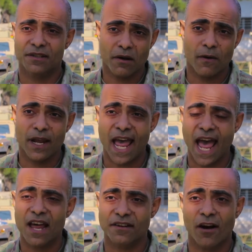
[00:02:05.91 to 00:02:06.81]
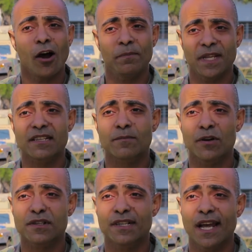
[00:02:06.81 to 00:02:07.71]
So it has our help desk
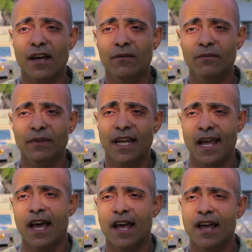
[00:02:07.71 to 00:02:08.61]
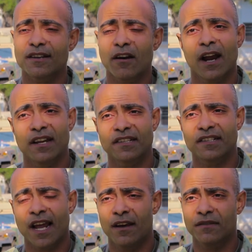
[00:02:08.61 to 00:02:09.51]
personnel, it has our
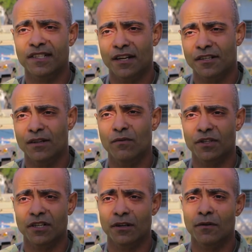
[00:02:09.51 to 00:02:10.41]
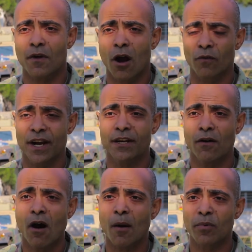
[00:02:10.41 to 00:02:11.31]
SSIO section, which are our
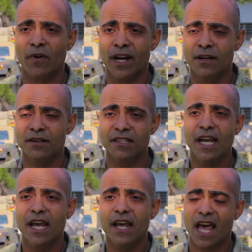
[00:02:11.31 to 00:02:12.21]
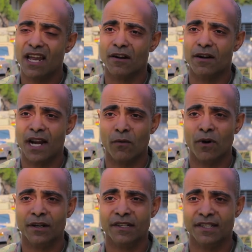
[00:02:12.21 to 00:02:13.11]
radio operators, it has our
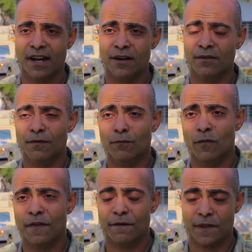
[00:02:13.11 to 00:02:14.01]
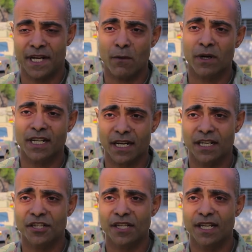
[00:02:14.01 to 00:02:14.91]
network center for the network
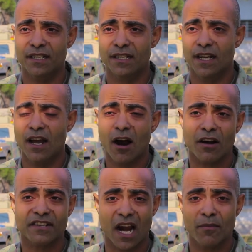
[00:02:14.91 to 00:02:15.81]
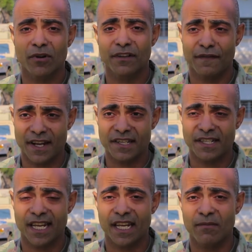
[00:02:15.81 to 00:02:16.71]
technicians, our cyber defense
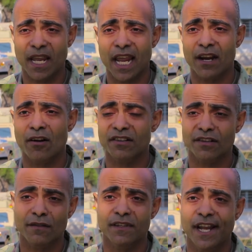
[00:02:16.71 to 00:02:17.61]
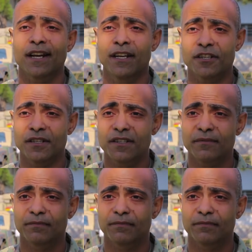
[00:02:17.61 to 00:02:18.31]
team, and our server technicians.